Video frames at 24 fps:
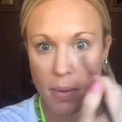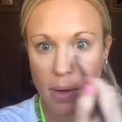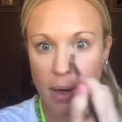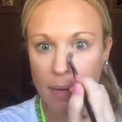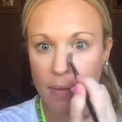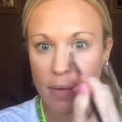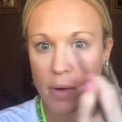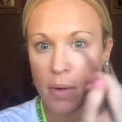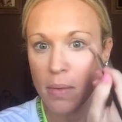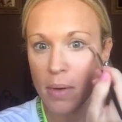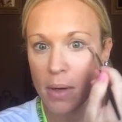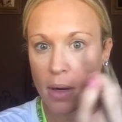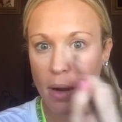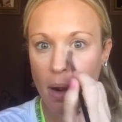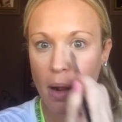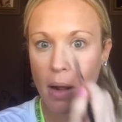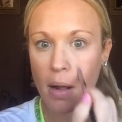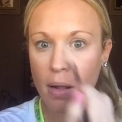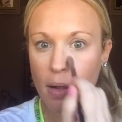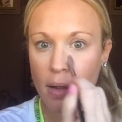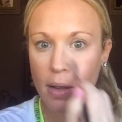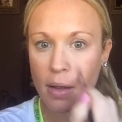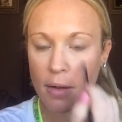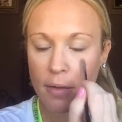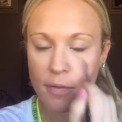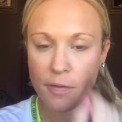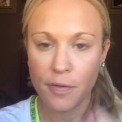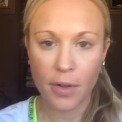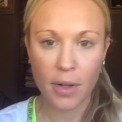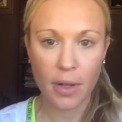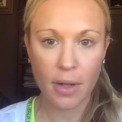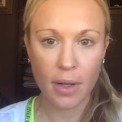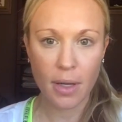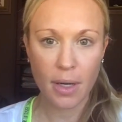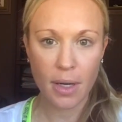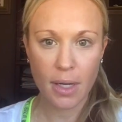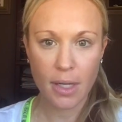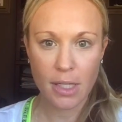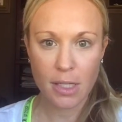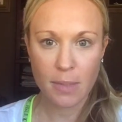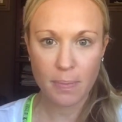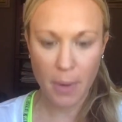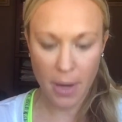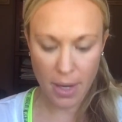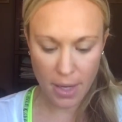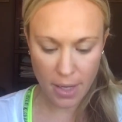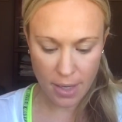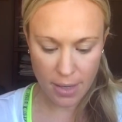whatever you want to call it, fill it in,
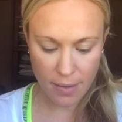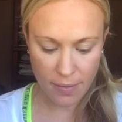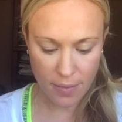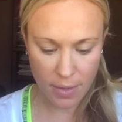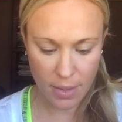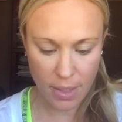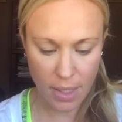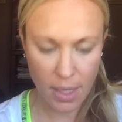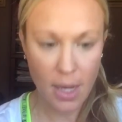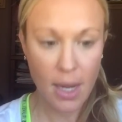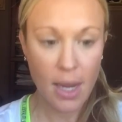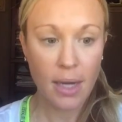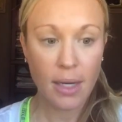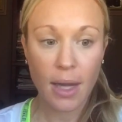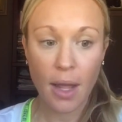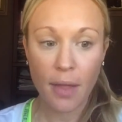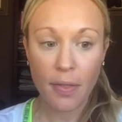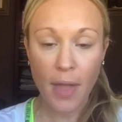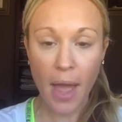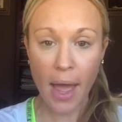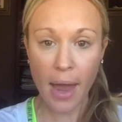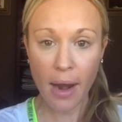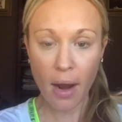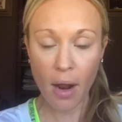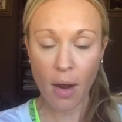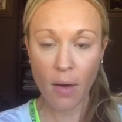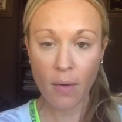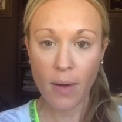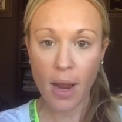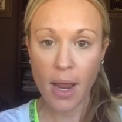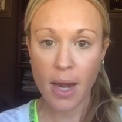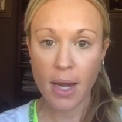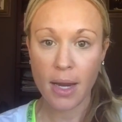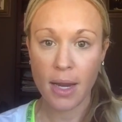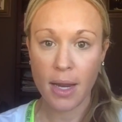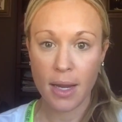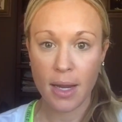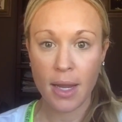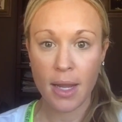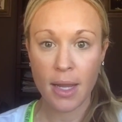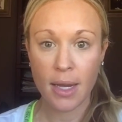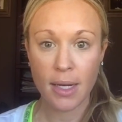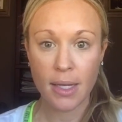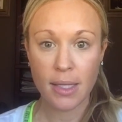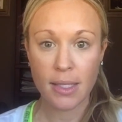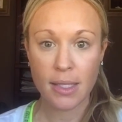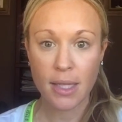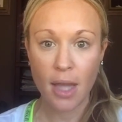spread it evenly. Now that already
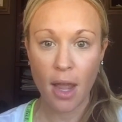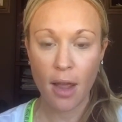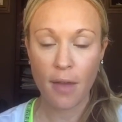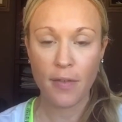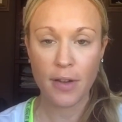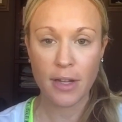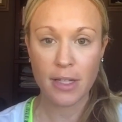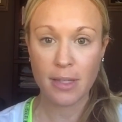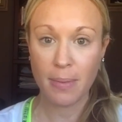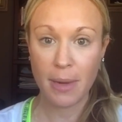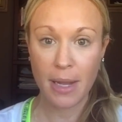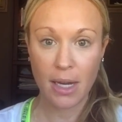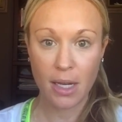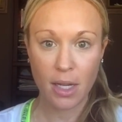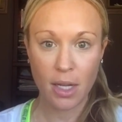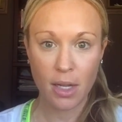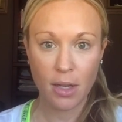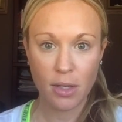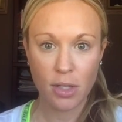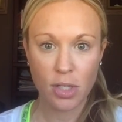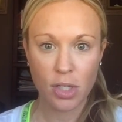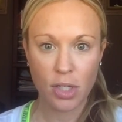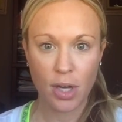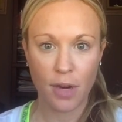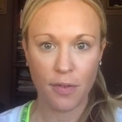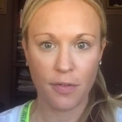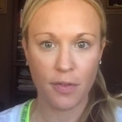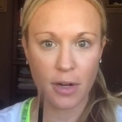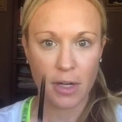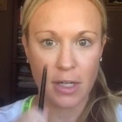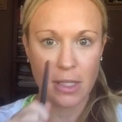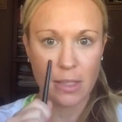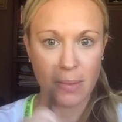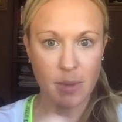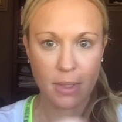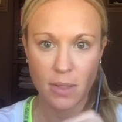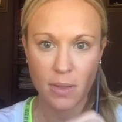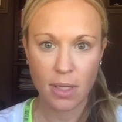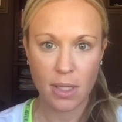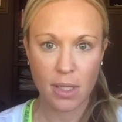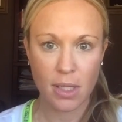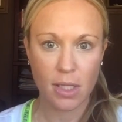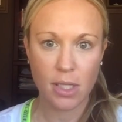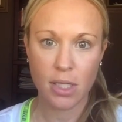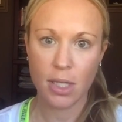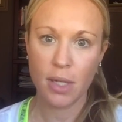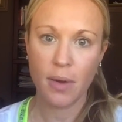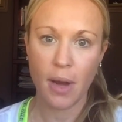in itself has made a huge difference between
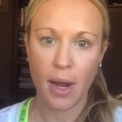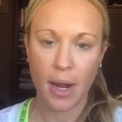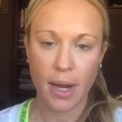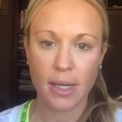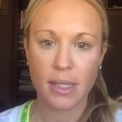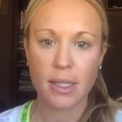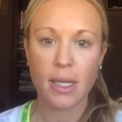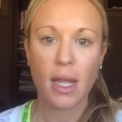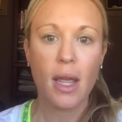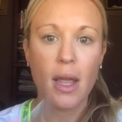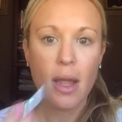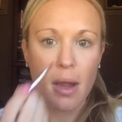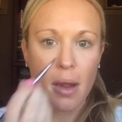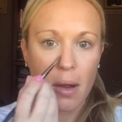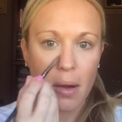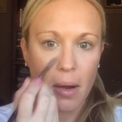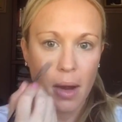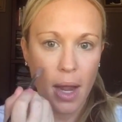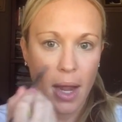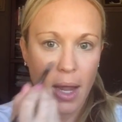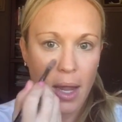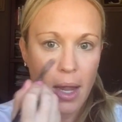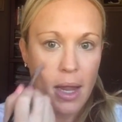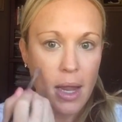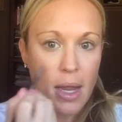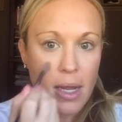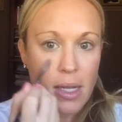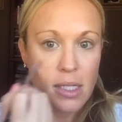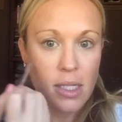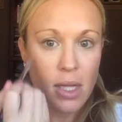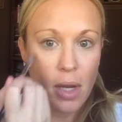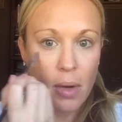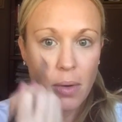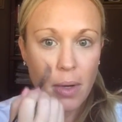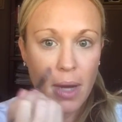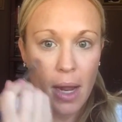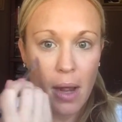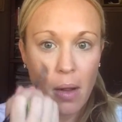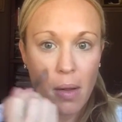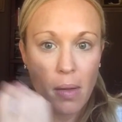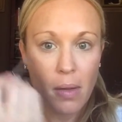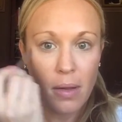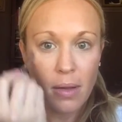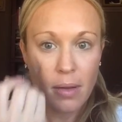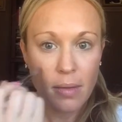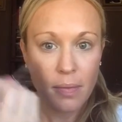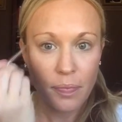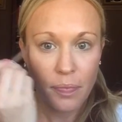the two eyes, okay? So now,
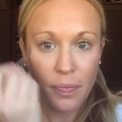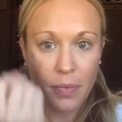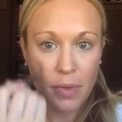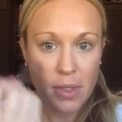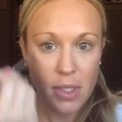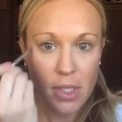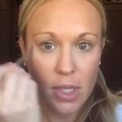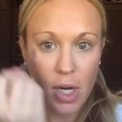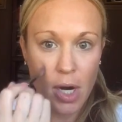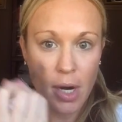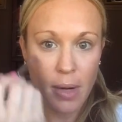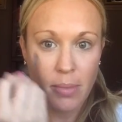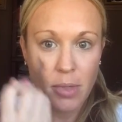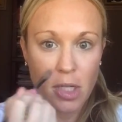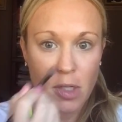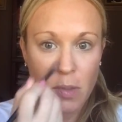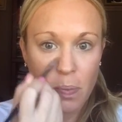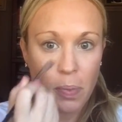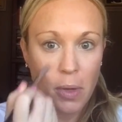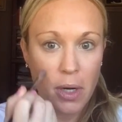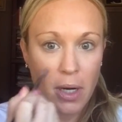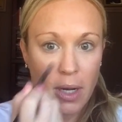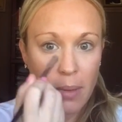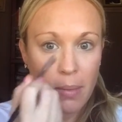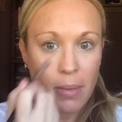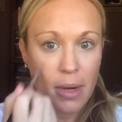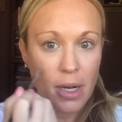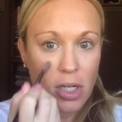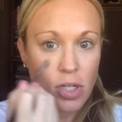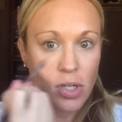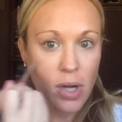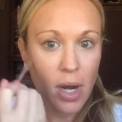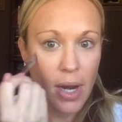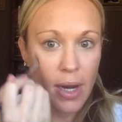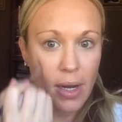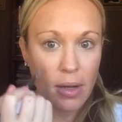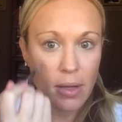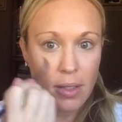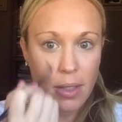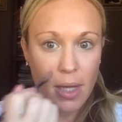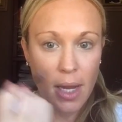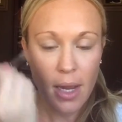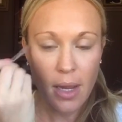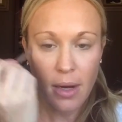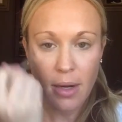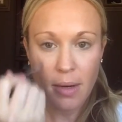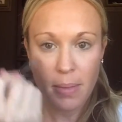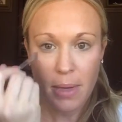sorry, I'm just bringing my triangle
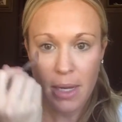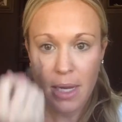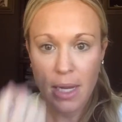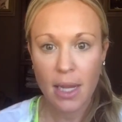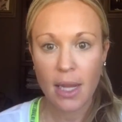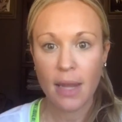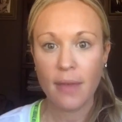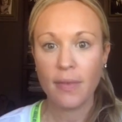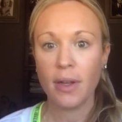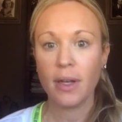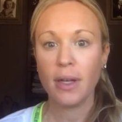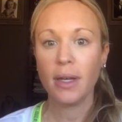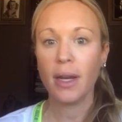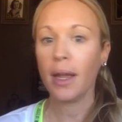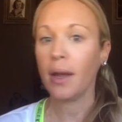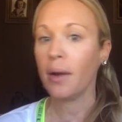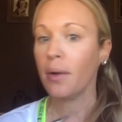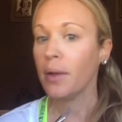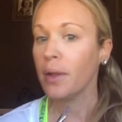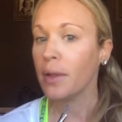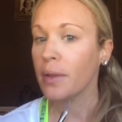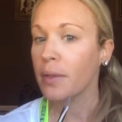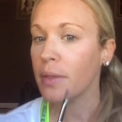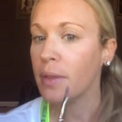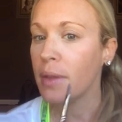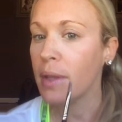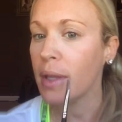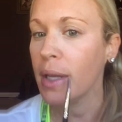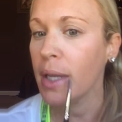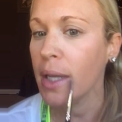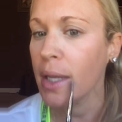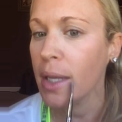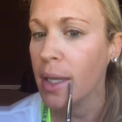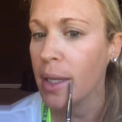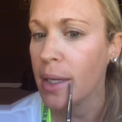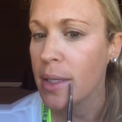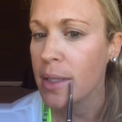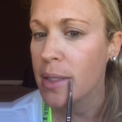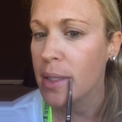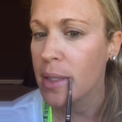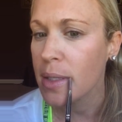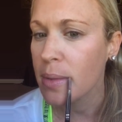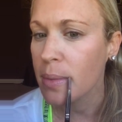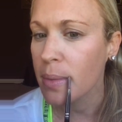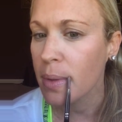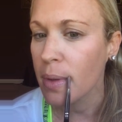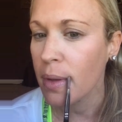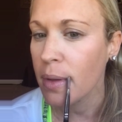down to be even. Now, this
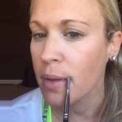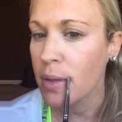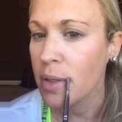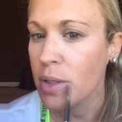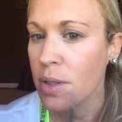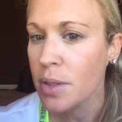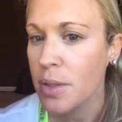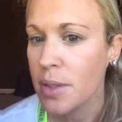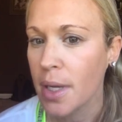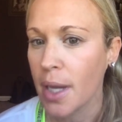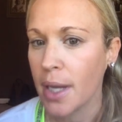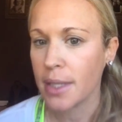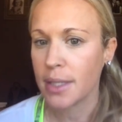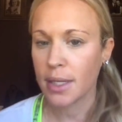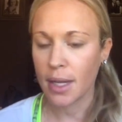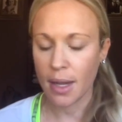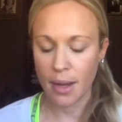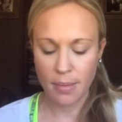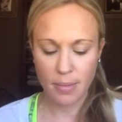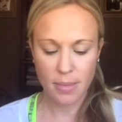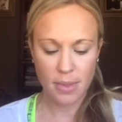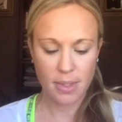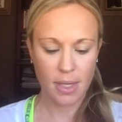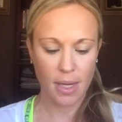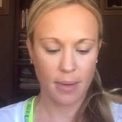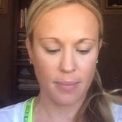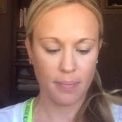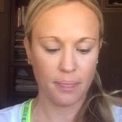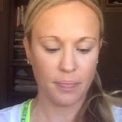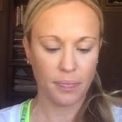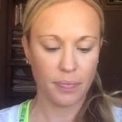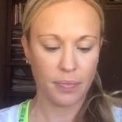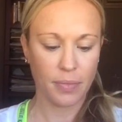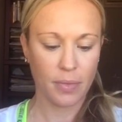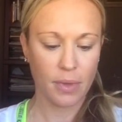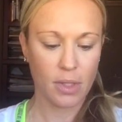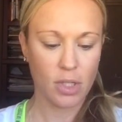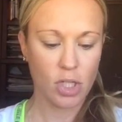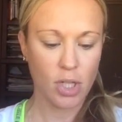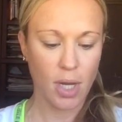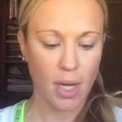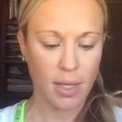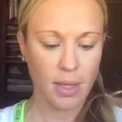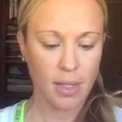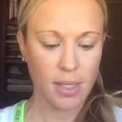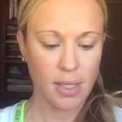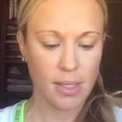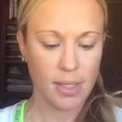is where the true test comes in.
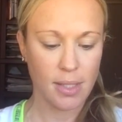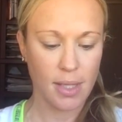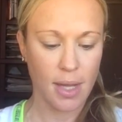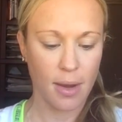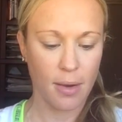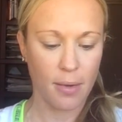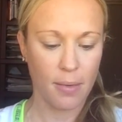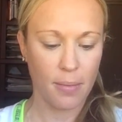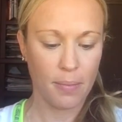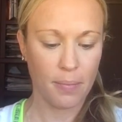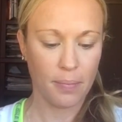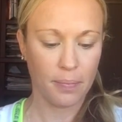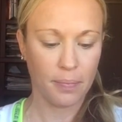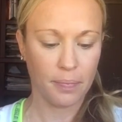Check this out.